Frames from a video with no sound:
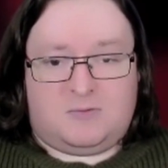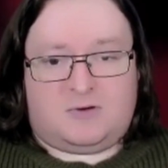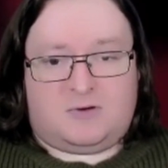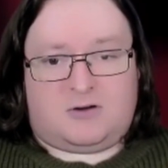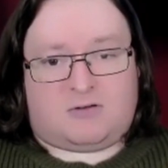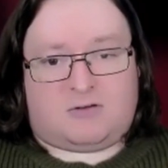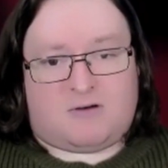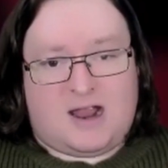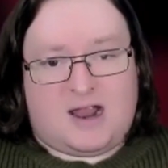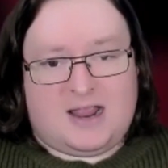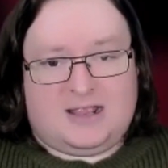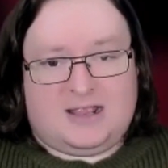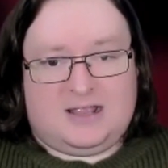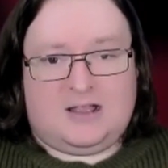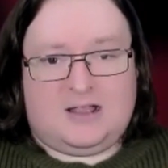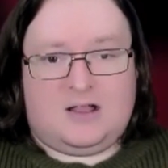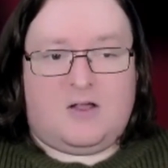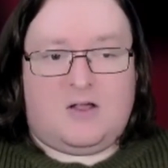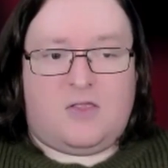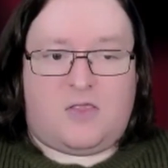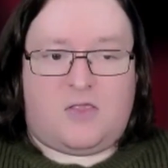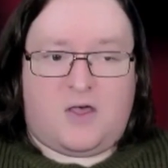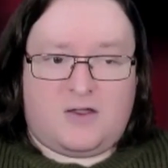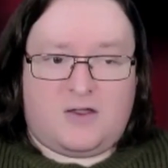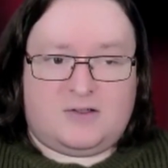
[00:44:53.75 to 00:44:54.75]
Great.
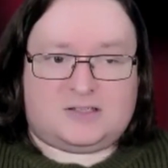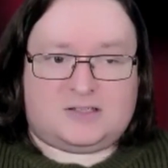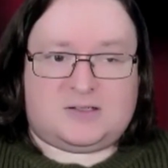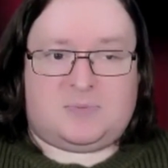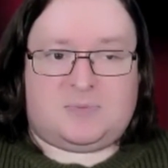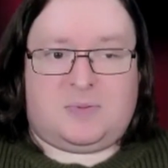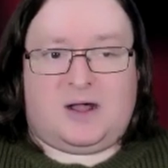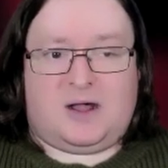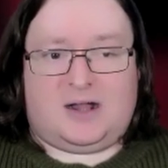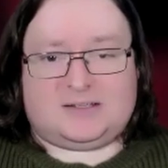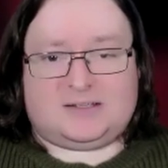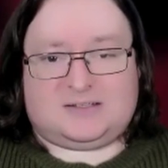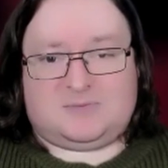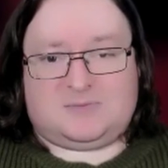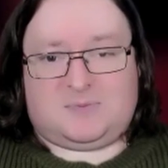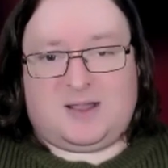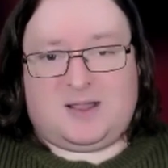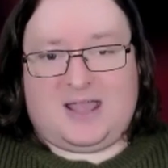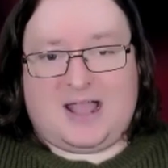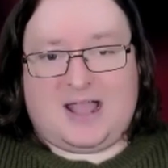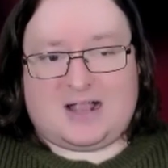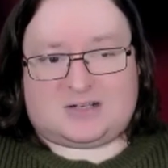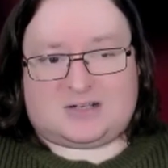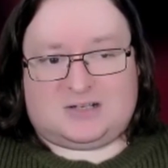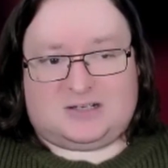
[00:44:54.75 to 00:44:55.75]
Those are parts of my
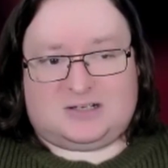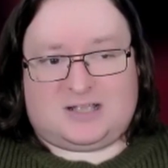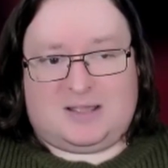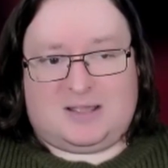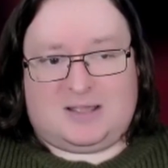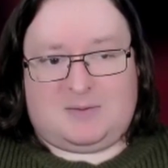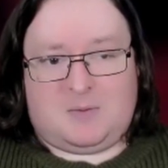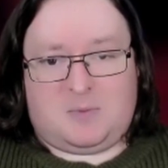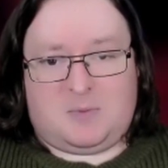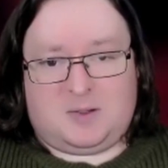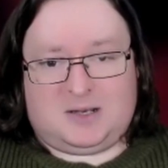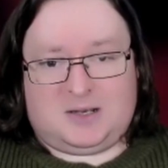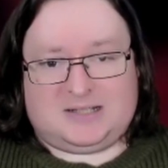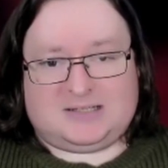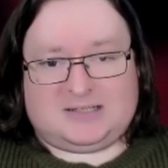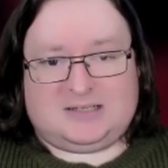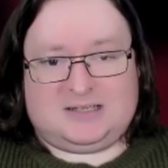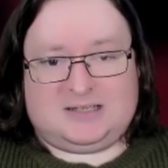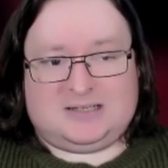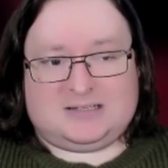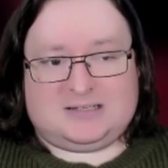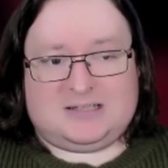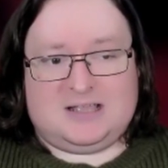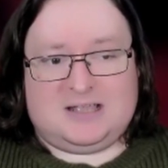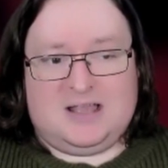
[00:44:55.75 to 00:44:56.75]
action
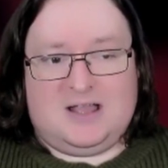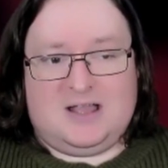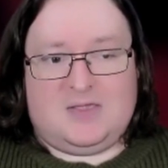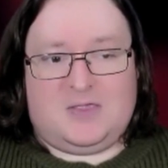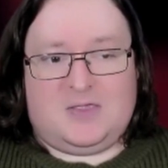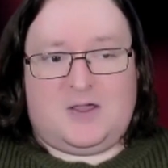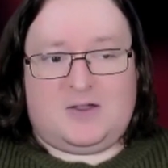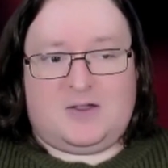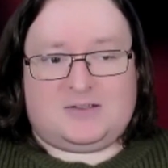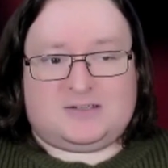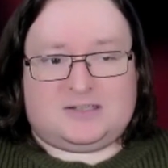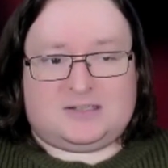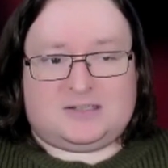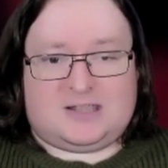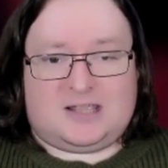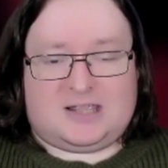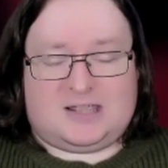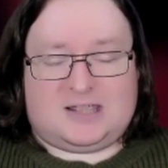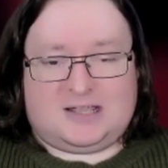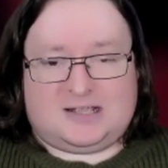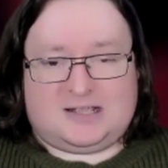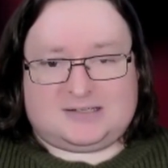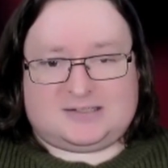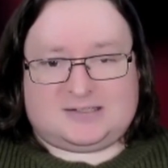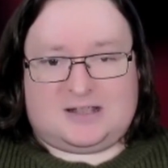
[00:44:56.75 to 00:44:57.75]
capabilities. Those are the
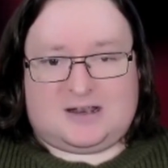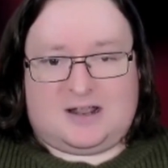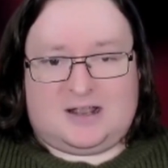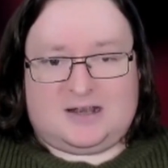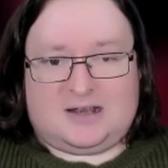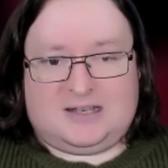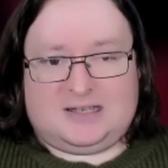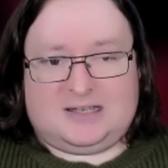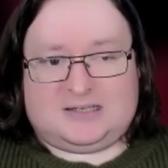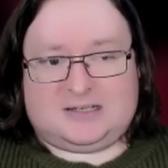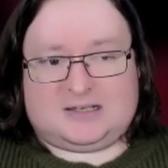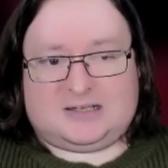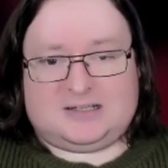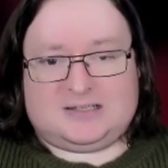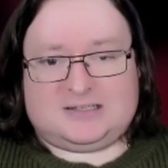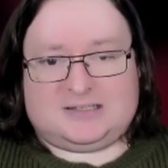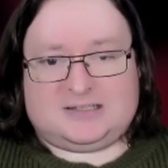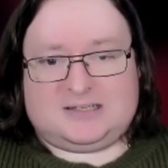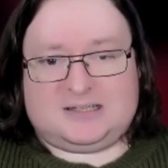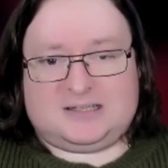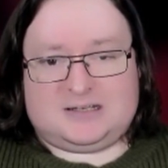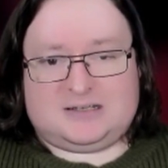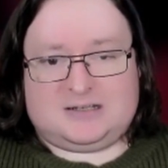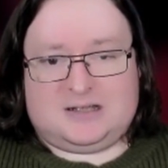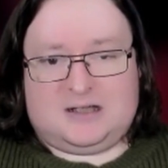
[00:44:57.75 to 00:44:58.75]
things that I need to
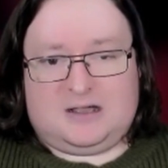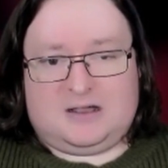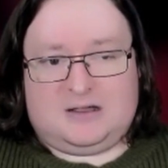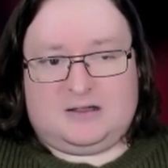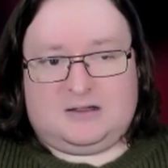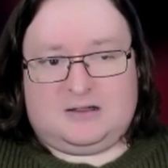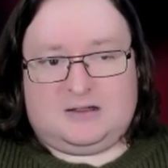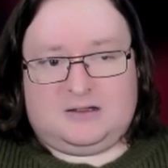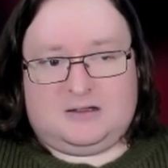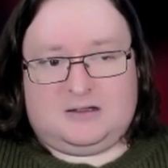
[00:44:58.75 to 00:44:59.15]
consider.